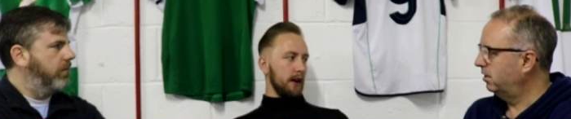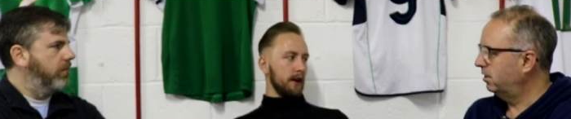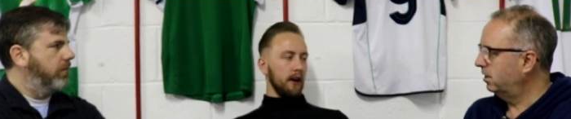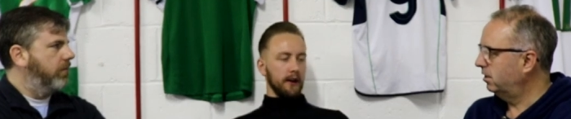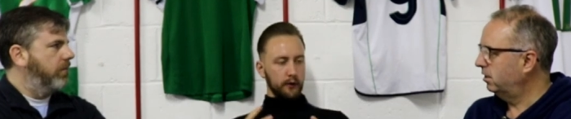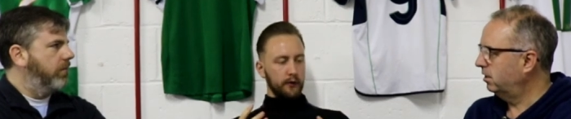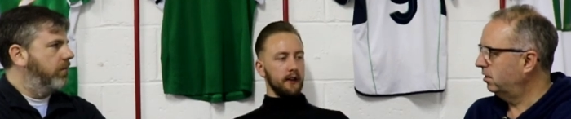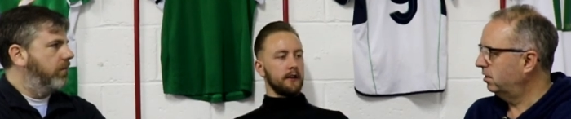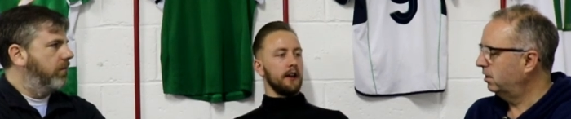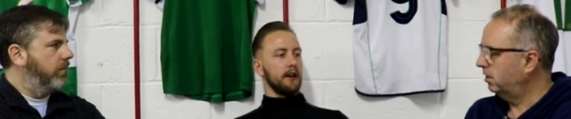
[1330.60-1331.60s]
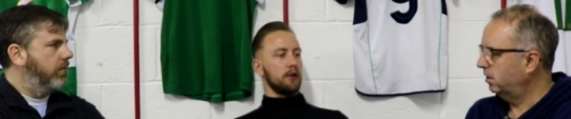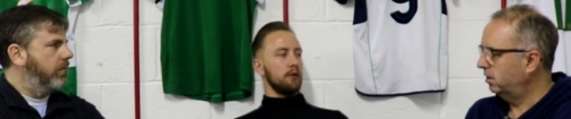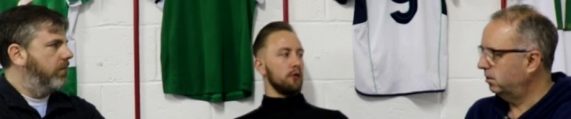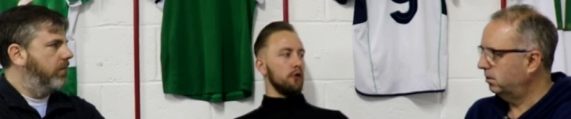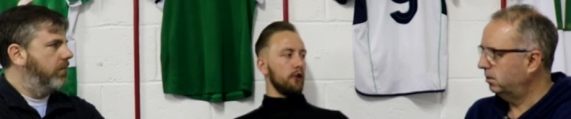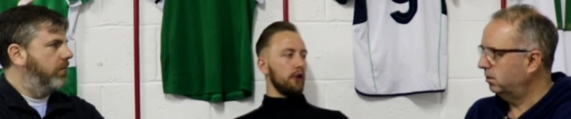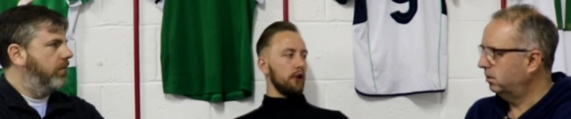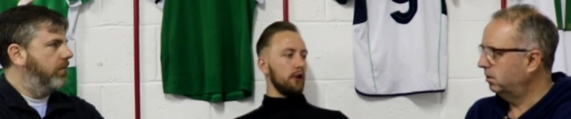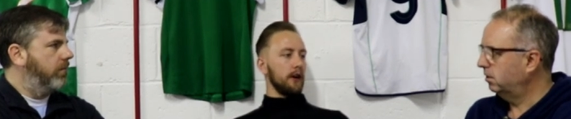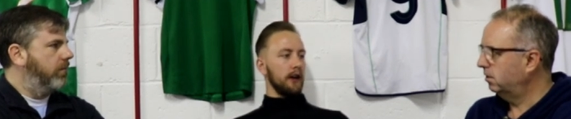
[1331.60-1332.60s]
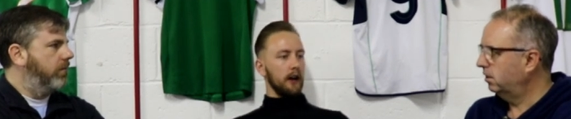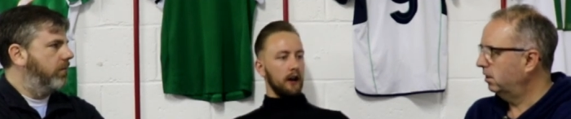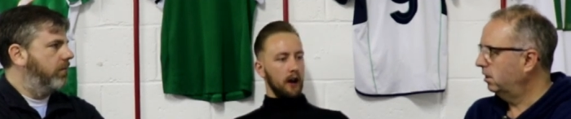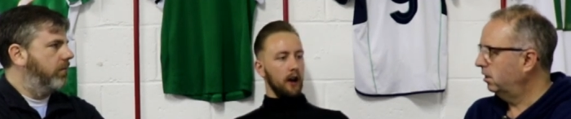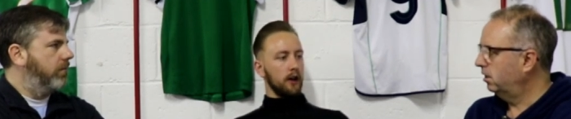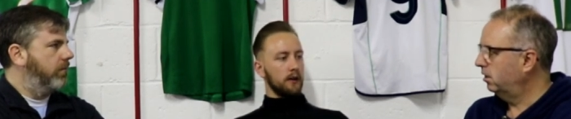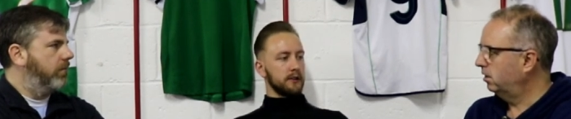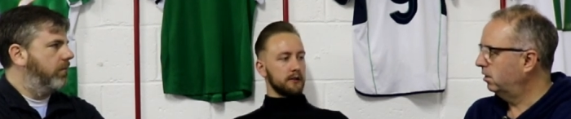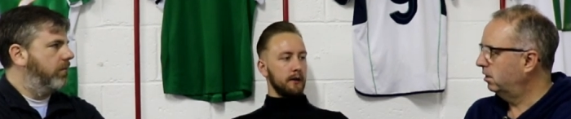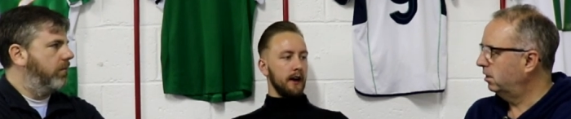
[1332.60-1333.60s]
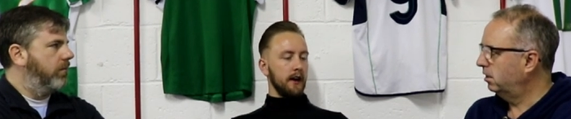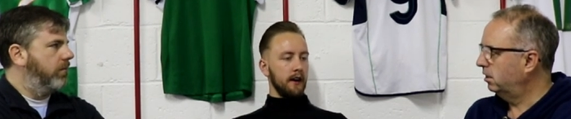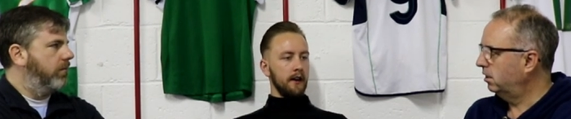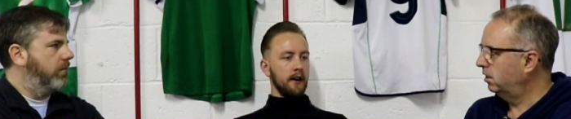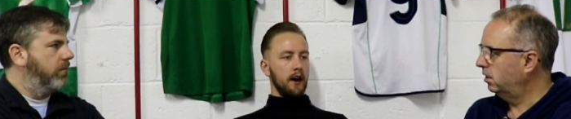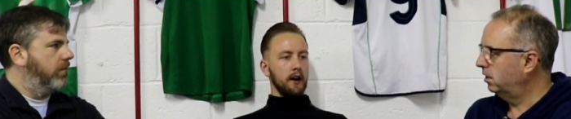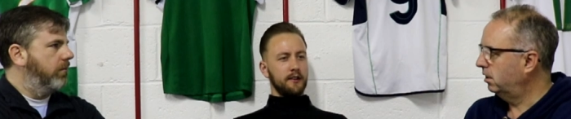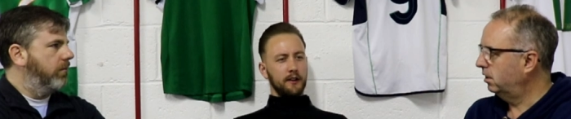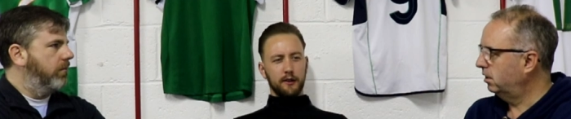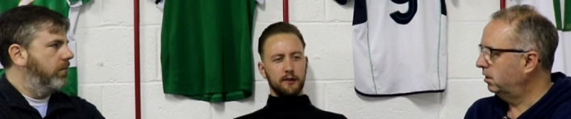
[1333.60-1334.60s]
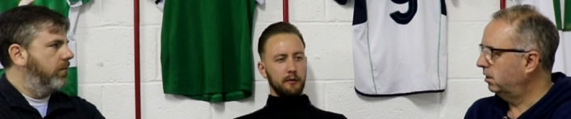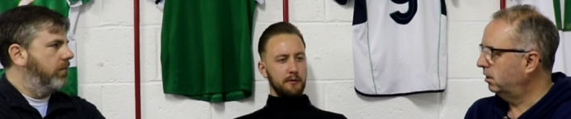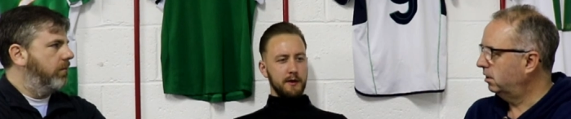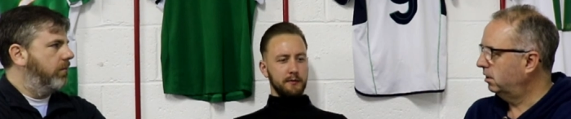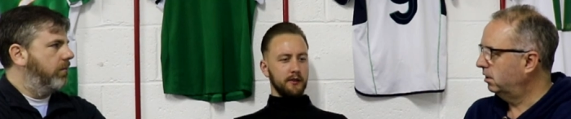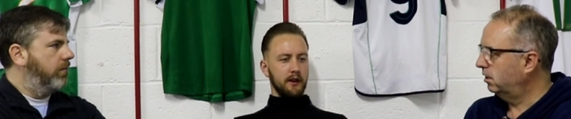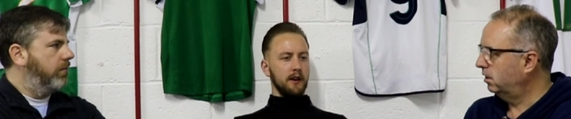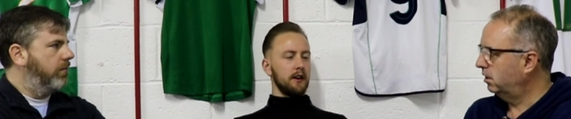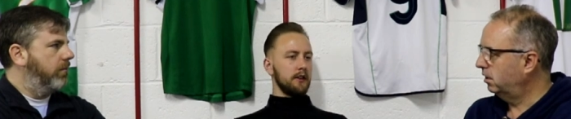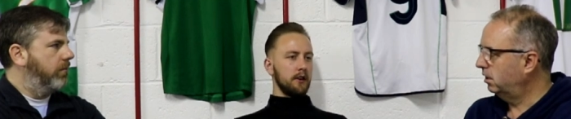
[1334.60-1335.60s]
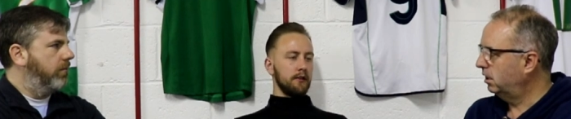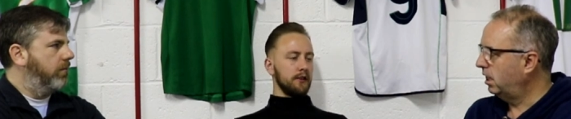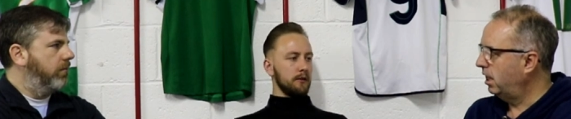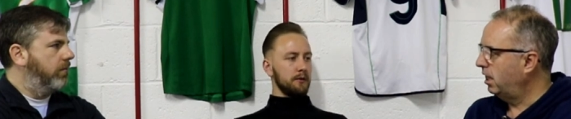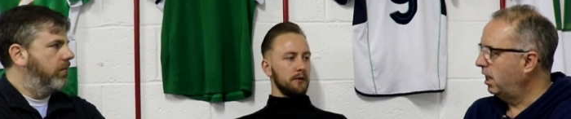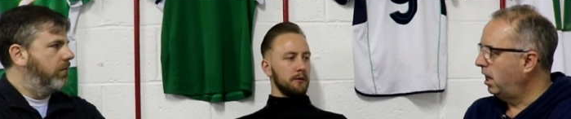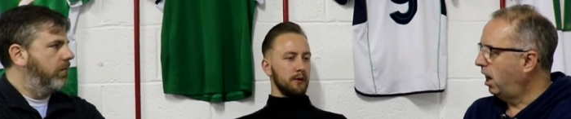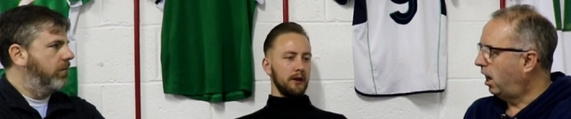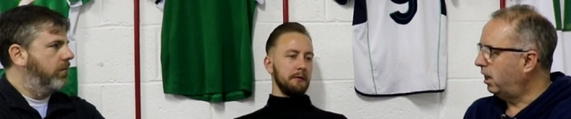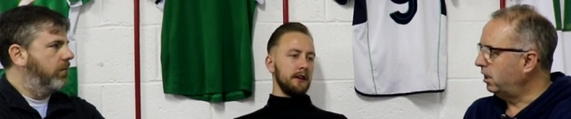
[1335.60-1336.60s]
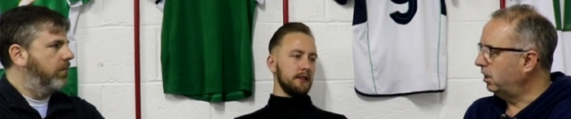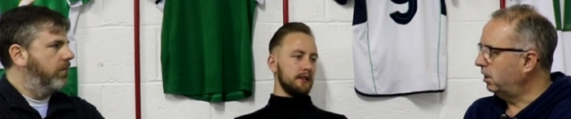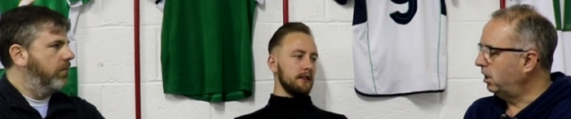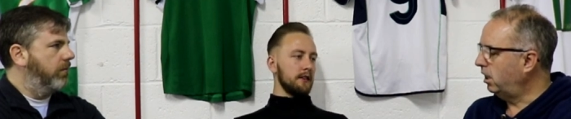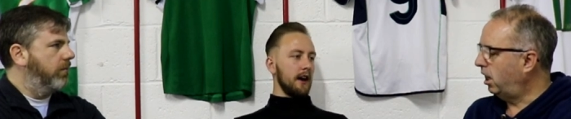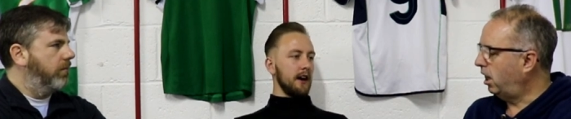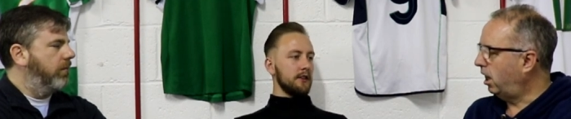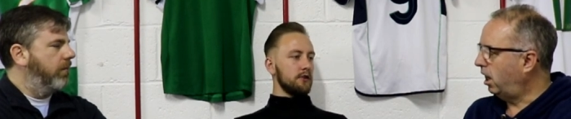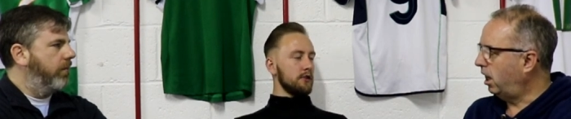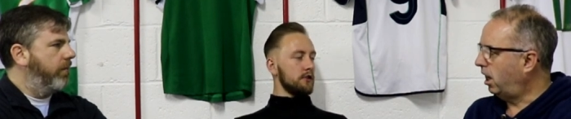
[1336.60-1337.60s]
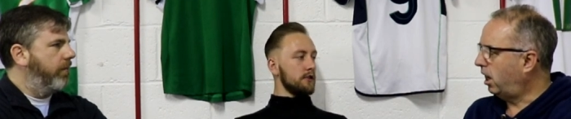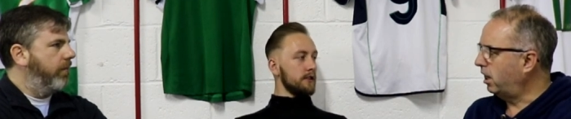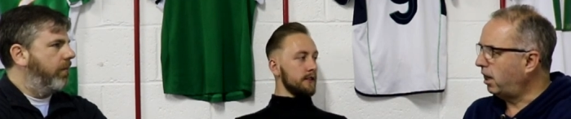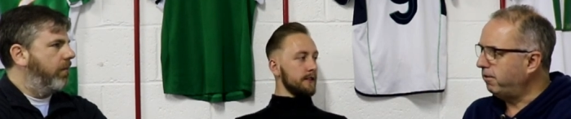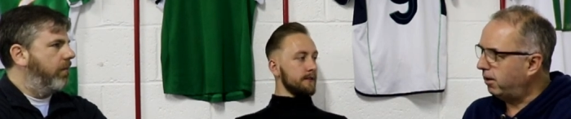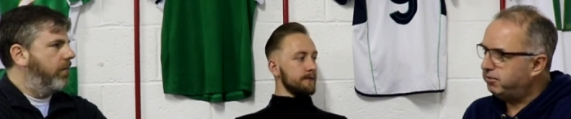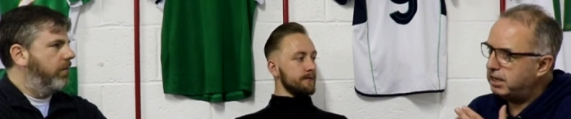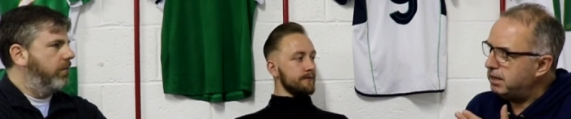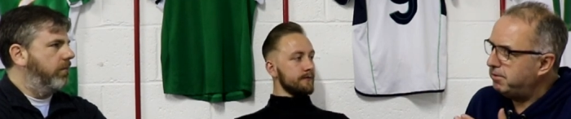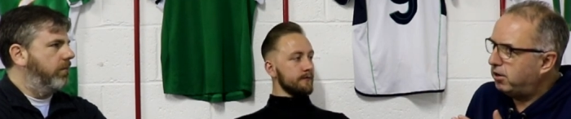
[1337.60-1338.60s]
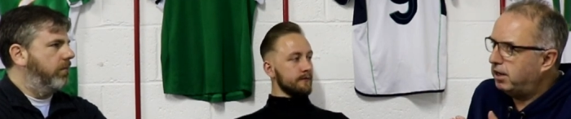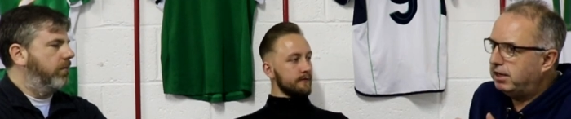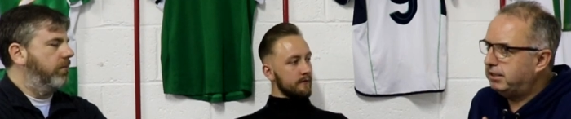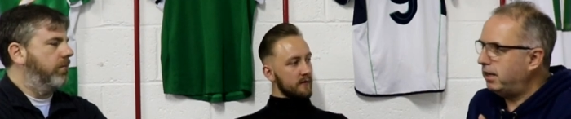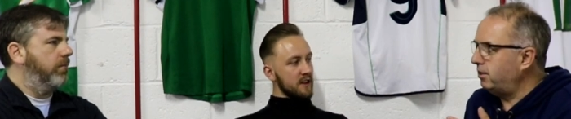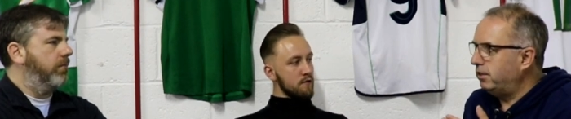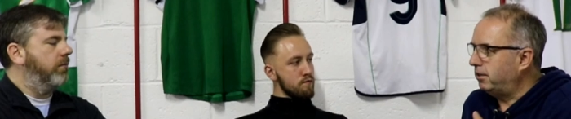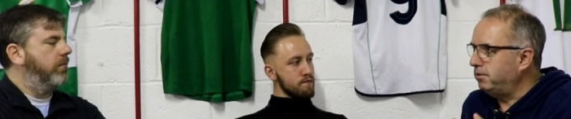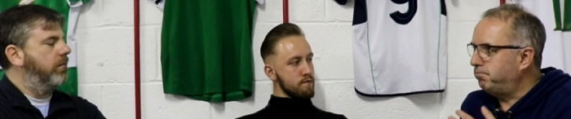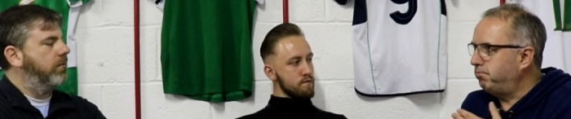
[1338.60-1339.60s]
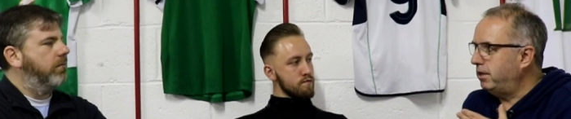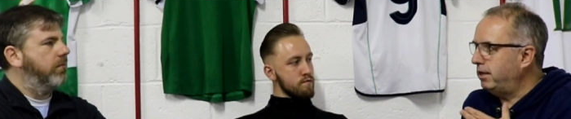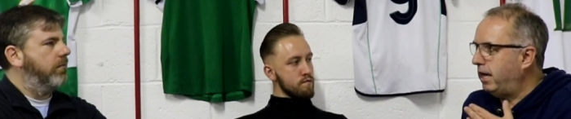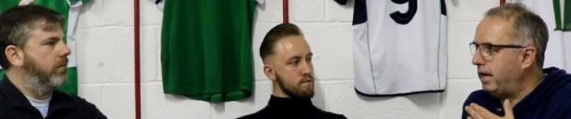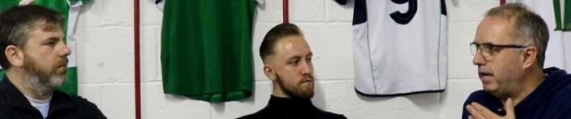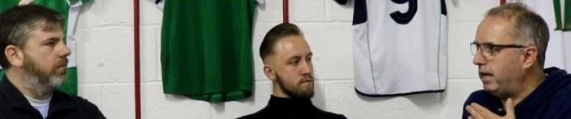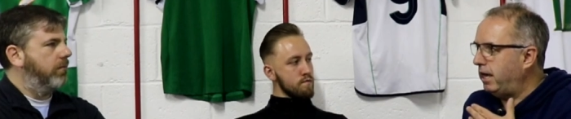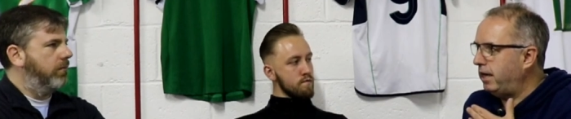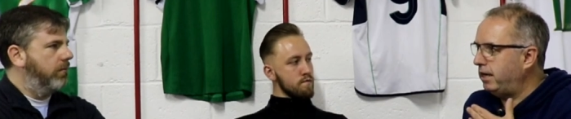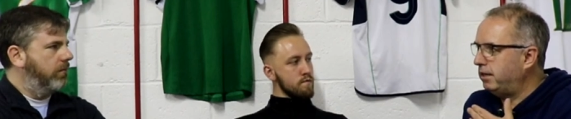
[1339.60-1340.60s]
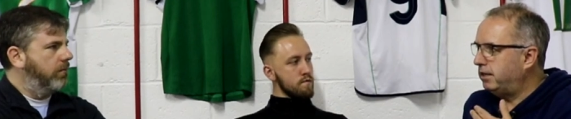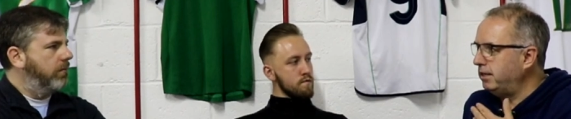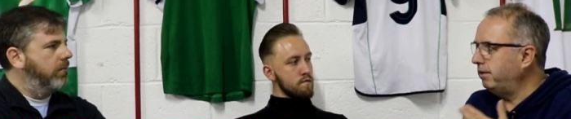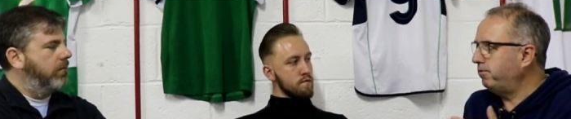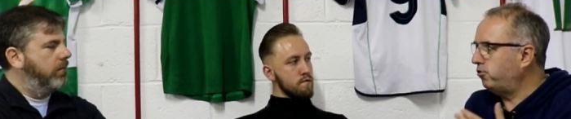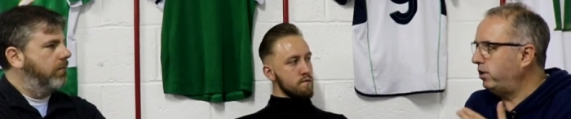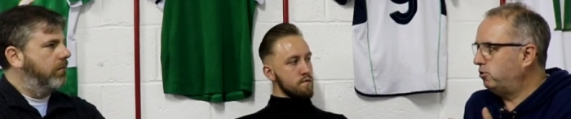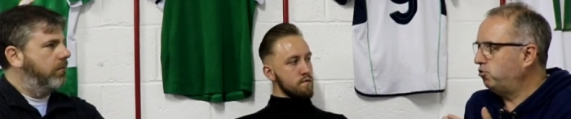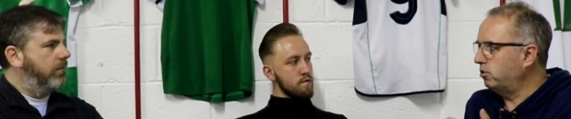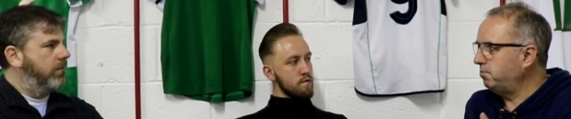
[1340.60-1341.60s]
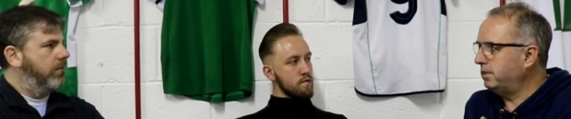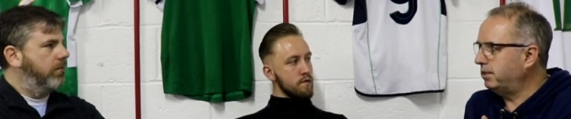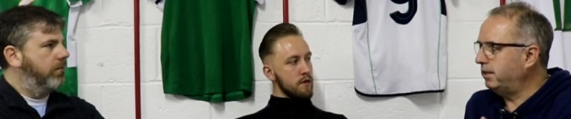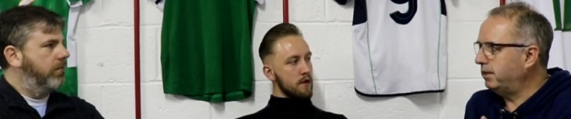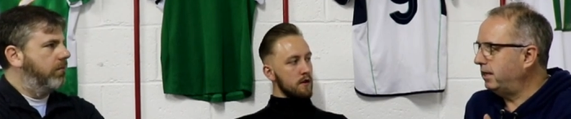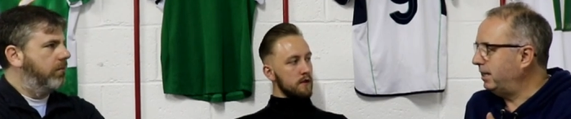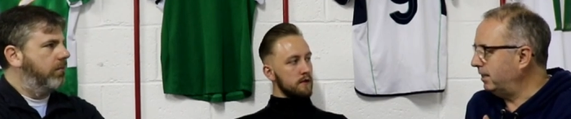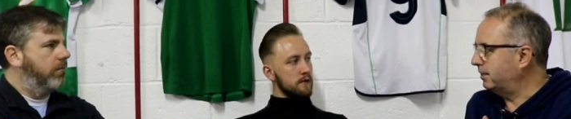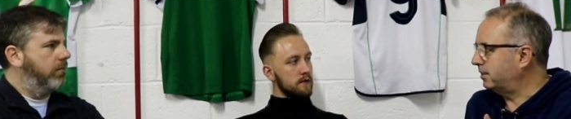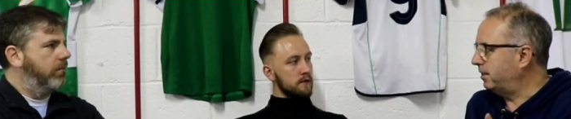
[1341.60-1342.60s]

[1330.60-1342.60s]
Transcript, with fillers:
Speaker 1: either. I do think that he'll come good. You know, I, I, I like him as a player. I've seen a couple of people saying, oh, I don't know if he's up to it, but I mean,
Speaker 2: it's, it's hard to judge. I, I, have seen him now, and I'll tell you, I, I he, he didn't have a great tournament in, in England